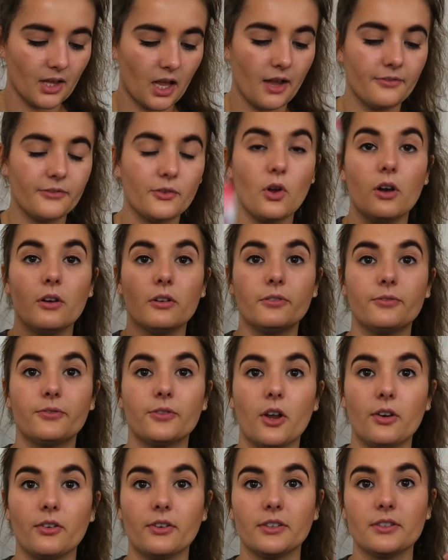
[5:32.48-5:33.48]
I've got
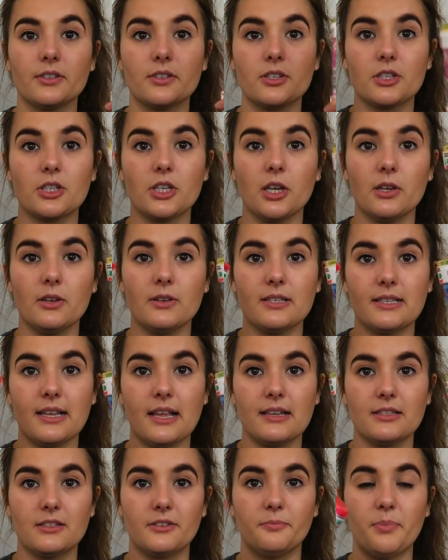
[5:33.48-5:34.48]
Florence two
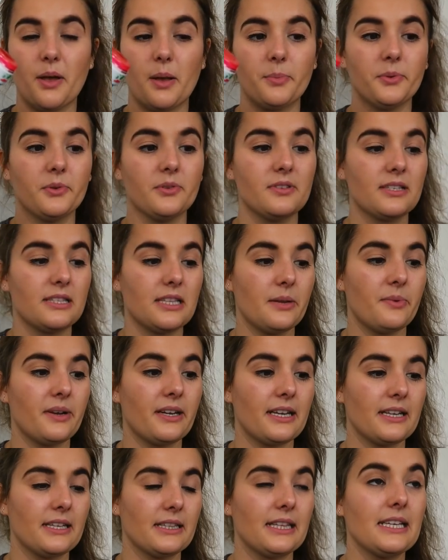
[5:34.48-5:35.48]
sets of bubbles.
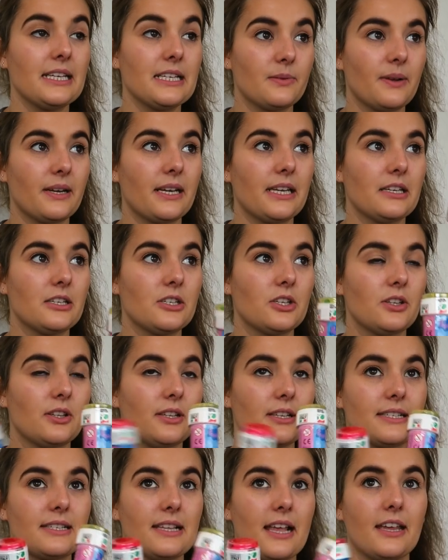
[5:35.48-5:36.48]
These went into
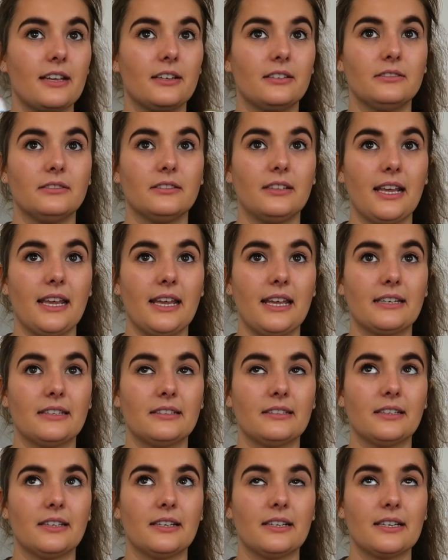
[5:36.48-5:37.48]
the sale
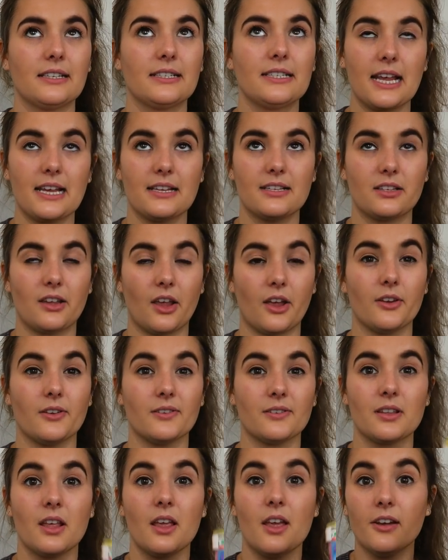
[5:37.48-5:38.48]
in
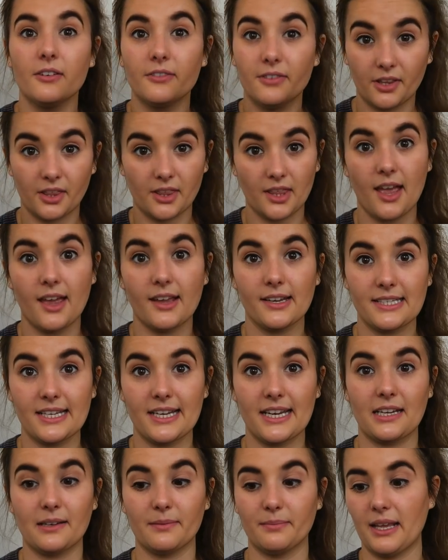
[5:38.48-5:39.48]
Tesco's for
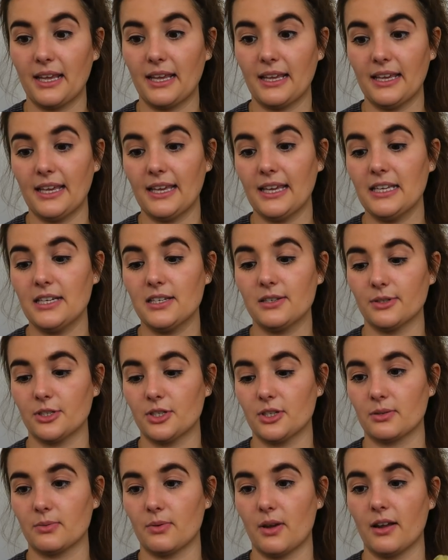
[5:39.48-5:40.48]
13p each,
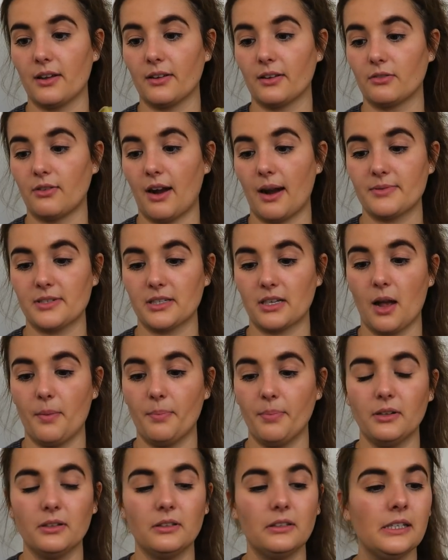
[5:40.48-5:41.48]
which is why I grabbed a
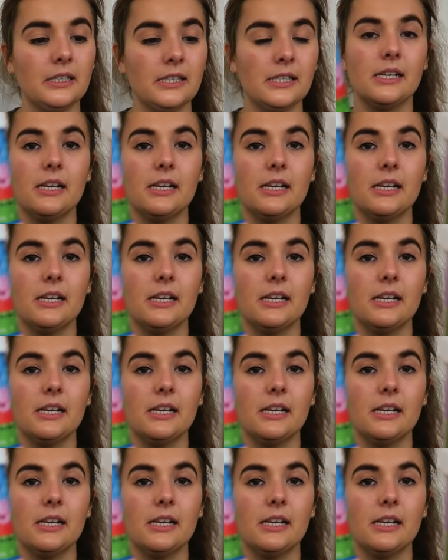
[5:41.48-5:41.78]
couple.